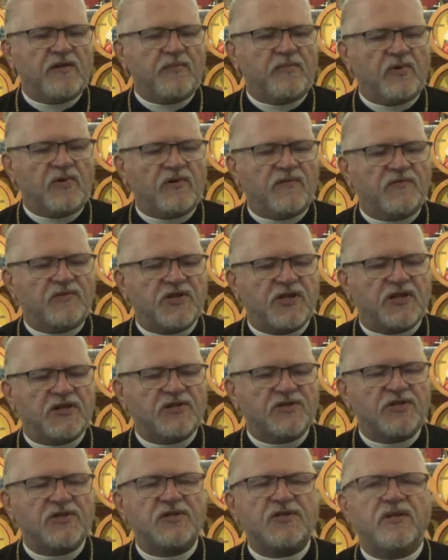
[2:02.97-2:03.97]
of the book of
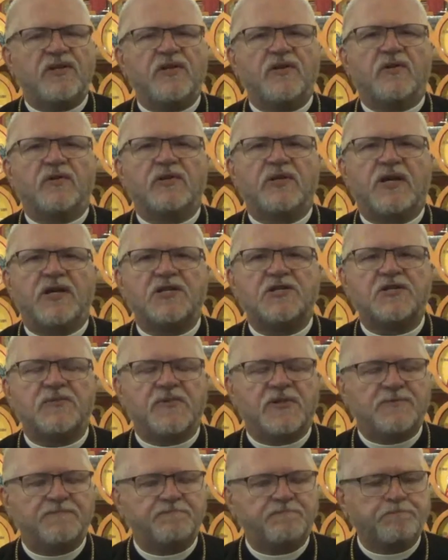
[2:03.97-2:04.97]
Genesis in the Old
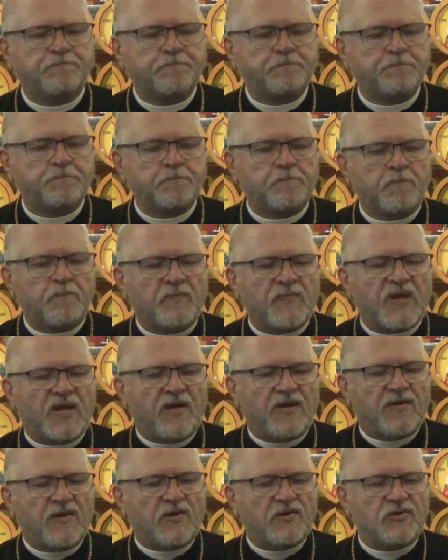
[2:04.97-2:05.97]
Testament.
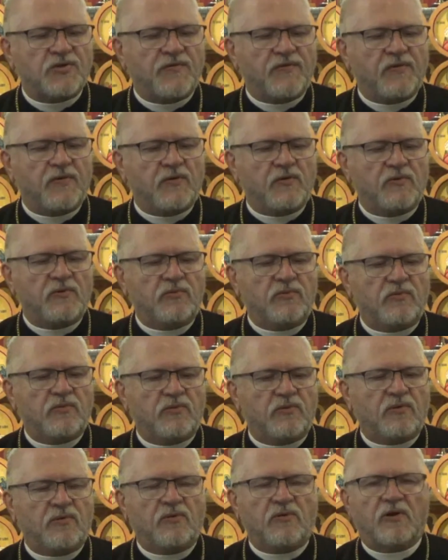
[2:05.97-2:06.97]
Uh, those of you who,
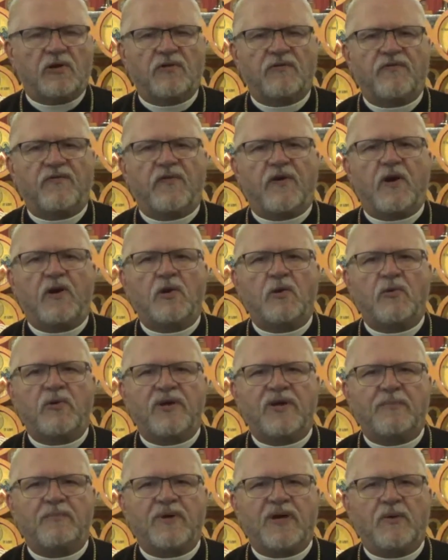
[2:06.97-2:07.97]
who are
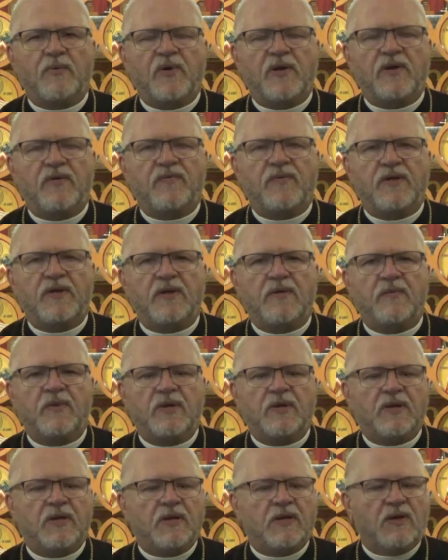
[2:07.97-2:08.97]
following by way of the
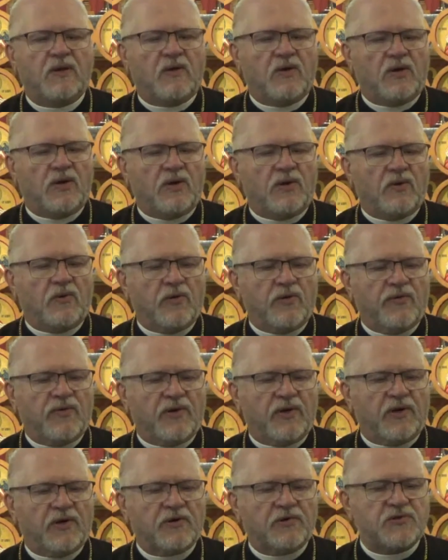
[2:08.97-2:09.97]
uh,
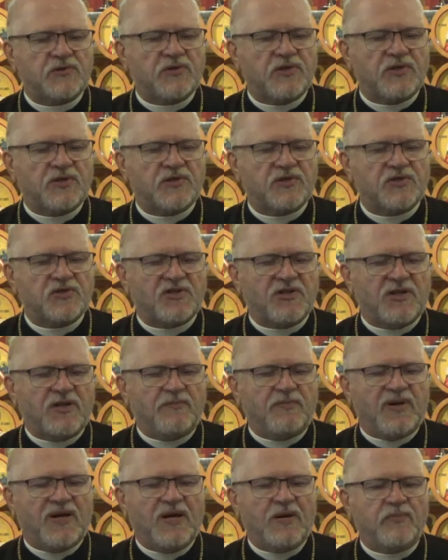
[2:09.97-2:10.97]
Orthodox uh,
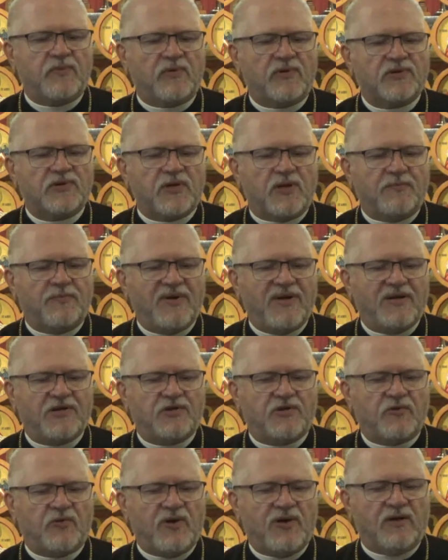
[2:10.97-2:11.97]
Study Bible, is on
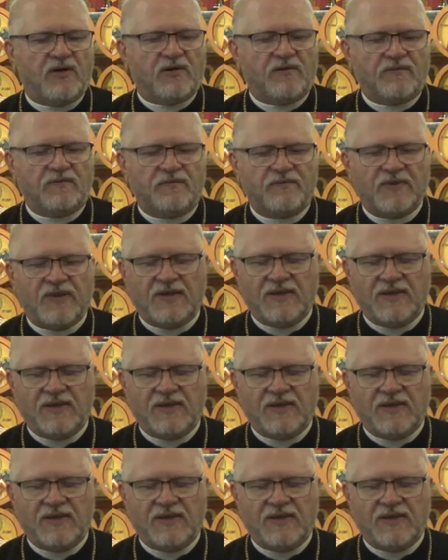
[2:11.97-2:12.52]
page 12.